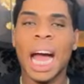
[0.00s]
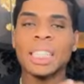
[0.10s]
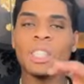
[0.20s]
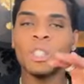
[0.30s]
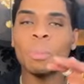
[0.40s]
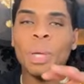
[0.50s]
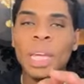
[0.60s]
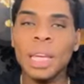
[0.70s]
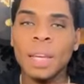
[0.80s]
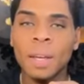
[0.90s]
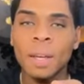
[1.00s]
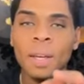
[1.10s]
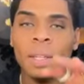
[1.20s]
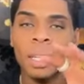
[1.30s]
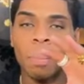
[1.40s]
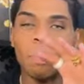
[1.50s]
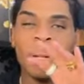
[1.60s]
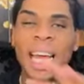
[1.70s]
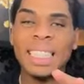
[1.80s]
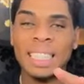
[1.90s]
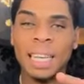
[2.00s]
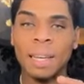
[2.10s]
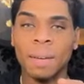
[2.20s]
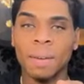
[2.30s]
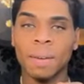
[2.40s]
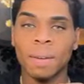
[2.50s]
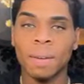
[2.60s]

I speak the blessing,